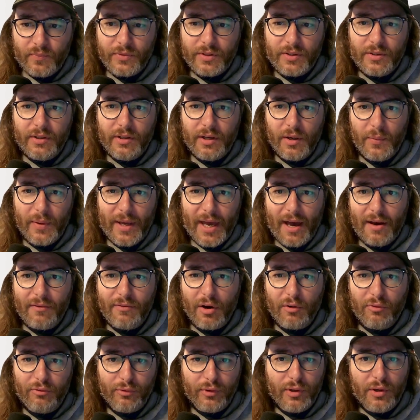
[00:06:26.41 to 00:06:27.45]
We have
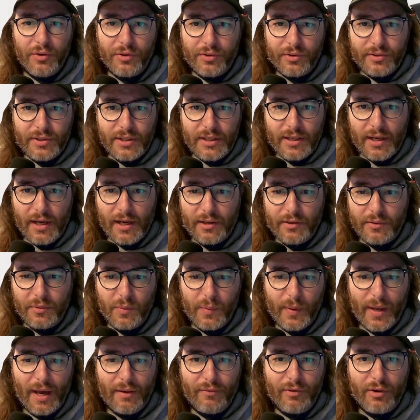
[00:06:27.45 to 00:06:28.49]
our Flow 1300,
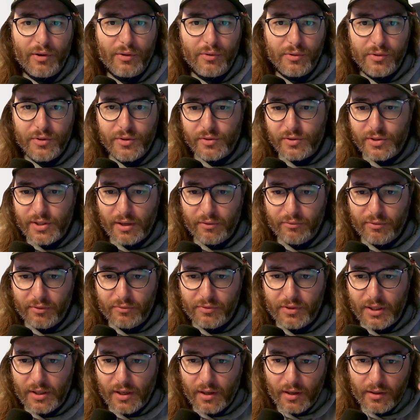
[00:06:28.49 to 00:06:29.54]
we have our Cruiser Jet
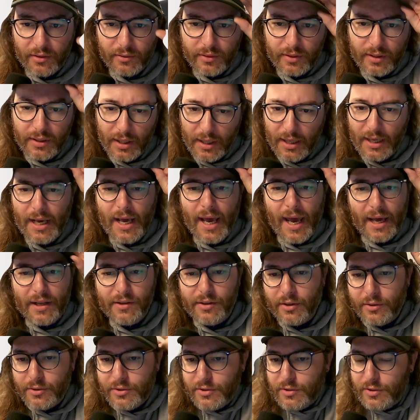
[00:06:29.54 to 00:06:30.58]
1500, and
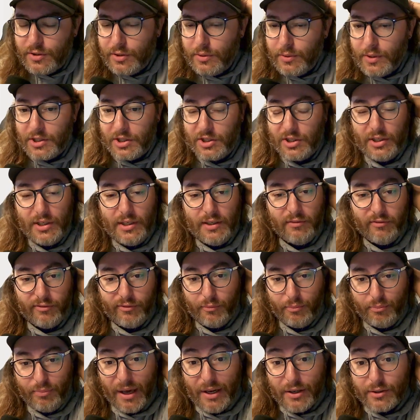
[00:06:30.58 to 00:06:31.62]
those do achieve
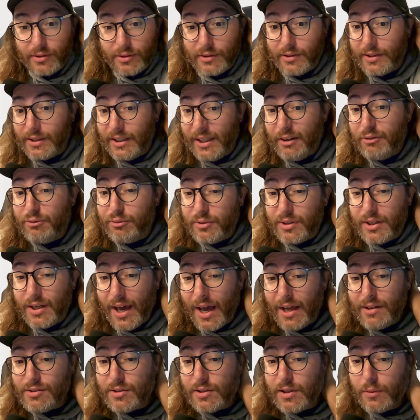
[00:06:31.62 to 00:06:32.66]
better lift
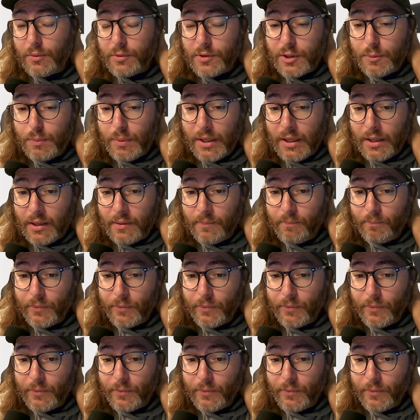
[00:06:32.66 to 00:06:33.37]
at slower speed.